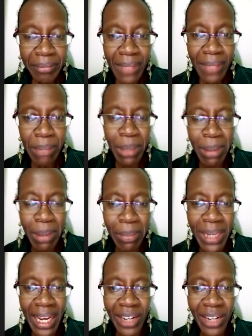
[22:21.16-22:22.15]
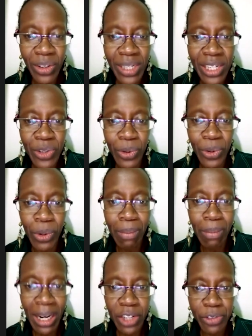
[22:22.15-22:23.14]
probably I don't need to go
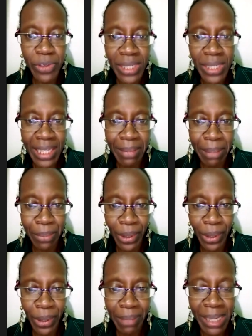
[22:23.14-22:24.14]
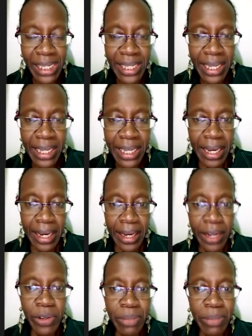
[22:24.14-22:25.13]
back to full-time employment.
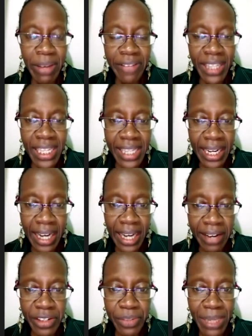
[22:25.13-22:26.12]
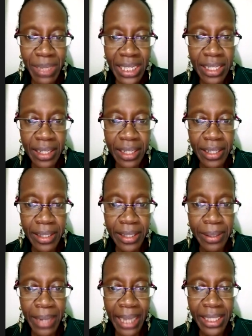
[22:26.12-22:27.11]
And with my father's encouragement,
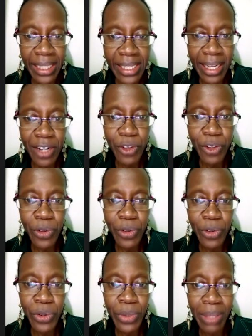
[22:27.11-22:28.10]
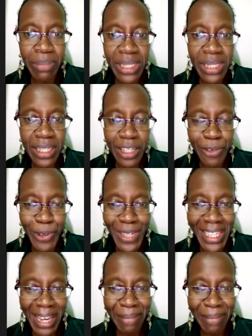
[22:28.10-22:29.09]
I decided to do the business
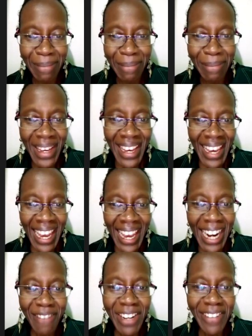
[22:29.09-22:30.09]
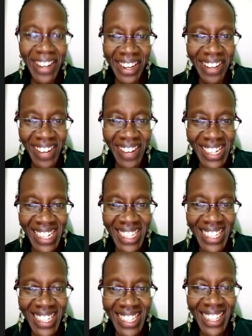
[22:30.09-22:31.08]
full-time, and I've never regretted
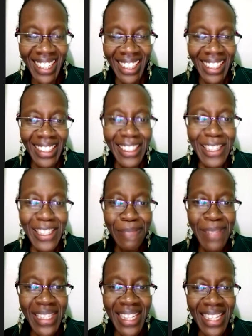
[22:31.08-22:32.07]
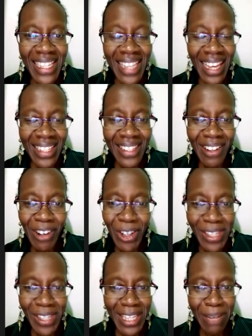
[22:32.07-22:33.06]
it. This business has
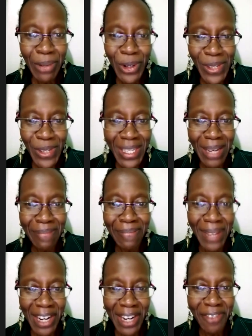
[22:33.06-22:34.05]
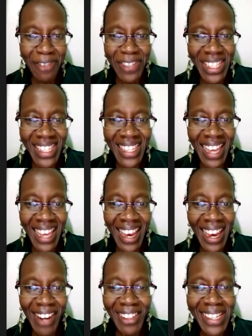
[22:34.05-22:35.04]
awesome, awesome benefits.
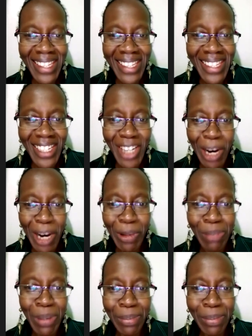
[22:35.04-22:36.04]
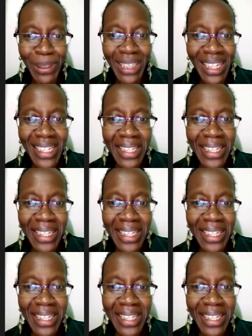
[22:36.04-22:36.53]
I always share with people that